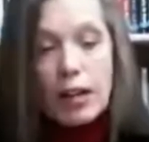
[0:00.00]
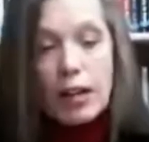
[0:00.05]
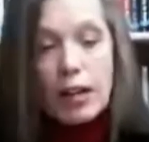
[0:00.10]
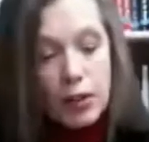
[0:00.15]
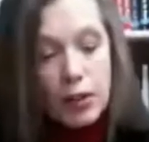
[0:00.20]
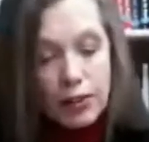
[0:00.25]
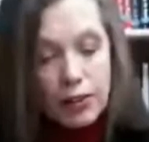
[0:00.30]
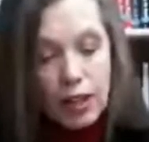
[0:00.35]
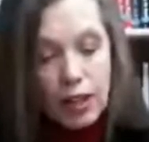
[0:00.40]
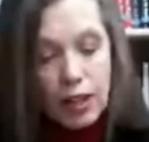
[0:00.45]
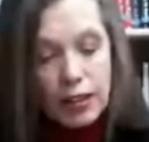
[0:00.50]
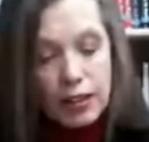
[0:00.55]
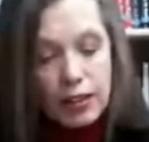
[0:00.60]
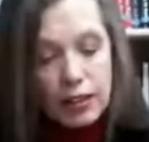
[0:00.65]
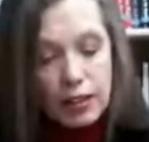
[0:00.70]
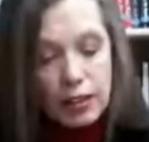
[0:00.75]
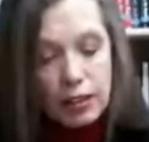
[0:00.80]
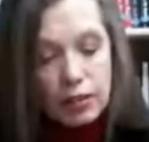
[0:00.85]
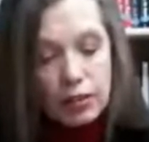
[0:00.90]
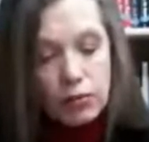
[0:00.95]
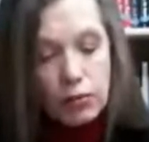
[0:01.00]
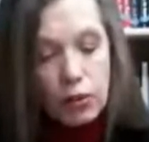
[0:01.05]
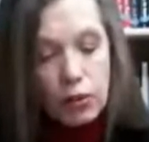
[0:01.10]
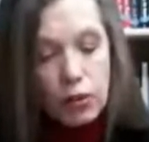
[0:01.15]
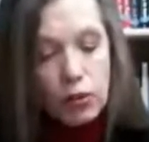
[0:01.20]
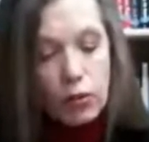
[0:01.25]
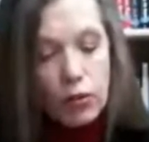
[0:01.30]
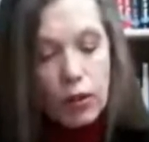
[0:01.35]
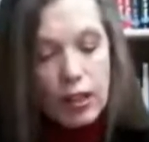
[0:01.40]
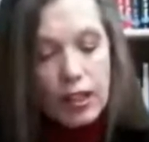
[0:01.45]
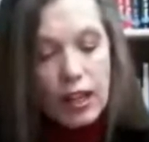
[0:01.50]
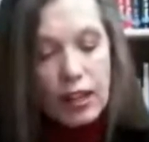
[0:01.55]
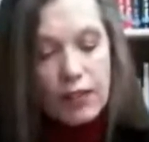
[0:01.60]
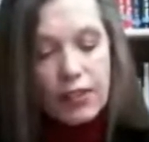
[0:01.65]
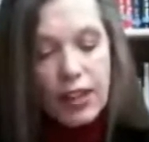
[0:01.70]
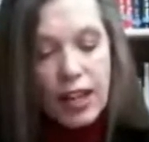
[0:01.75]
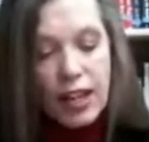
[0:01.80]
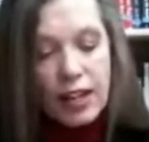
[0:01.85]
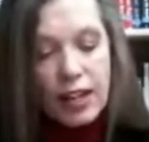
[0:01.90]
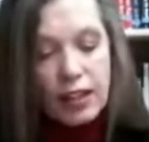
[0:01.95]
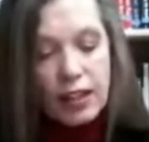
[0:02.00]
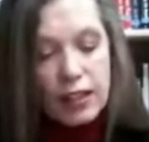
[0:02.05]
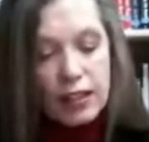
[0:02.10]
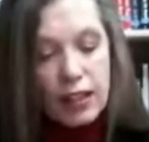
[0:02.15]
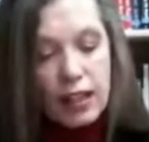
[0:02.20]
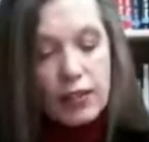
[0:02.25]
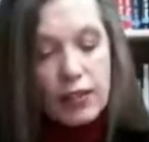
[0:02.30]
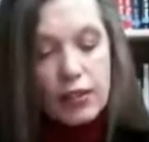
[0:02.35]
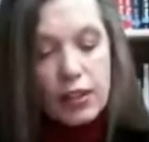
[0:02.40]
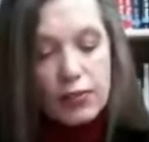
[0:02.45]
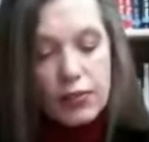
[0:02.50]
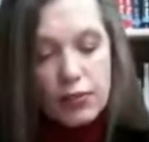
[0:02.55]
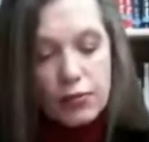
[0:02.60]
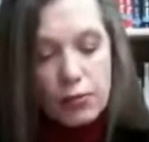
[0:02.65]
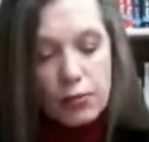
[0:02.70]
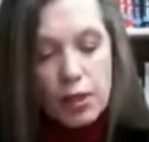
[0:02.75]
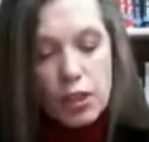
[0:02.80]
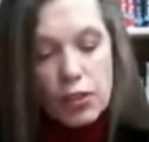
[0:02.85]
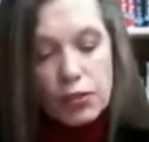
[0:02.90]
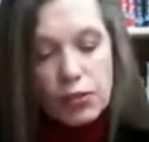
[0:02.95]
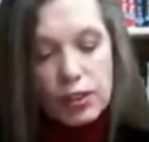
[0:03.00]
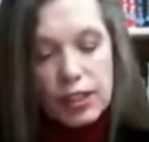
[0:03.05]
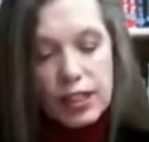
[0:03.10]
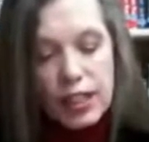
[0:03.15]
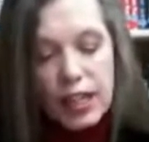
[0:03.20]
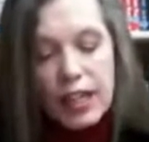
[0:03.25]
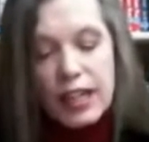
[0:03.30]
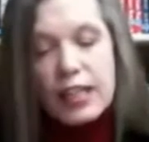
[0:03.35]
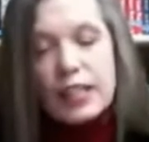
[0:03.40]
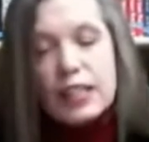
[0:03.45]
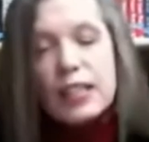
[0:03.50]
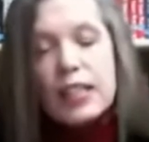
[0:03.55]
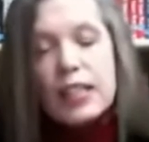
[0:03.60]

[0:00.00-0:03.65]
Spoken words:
We don't quite have that level of information yet.